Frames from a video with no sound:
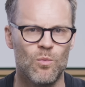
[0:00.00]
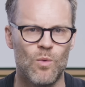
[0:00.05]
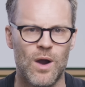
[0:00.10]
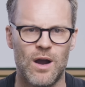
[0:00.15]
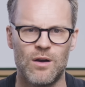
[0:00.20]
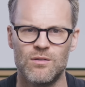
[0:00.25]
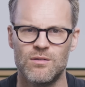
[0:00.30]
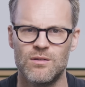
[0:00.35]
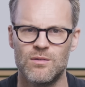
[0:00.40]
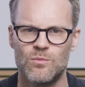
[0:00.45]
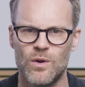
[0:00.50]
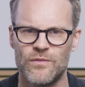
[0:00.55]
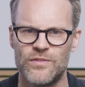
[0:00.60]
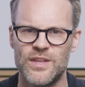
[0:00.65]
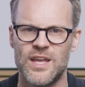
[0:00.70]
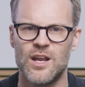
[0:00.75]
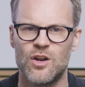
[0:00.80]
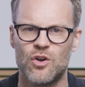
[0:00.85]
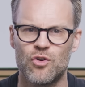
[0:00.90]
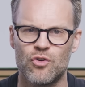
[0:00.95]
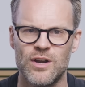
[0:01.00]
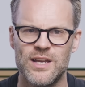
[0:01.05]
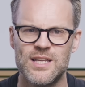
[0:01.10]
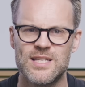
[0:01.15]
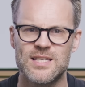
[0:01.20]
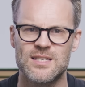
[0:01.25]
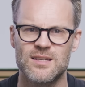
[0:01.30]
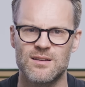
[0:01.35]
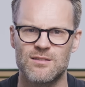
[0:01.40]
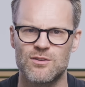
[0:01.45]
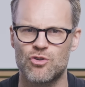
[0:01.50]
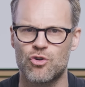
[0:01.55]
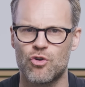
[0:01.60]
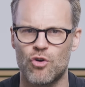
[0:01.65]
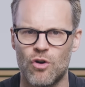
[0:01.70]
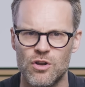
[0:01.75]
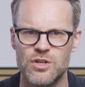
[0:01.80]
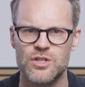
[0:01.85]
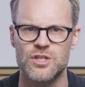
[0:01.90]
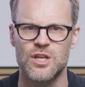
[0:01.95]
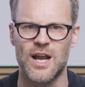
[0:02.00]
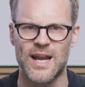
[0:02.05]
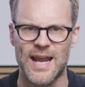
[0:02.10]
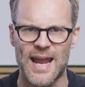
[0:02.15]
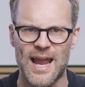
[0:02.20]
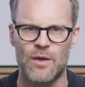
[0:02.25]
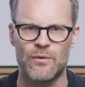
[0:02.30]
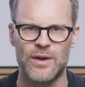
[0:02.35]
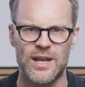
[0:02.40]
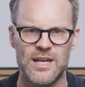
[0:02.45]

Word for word: Well, with the increased cross-account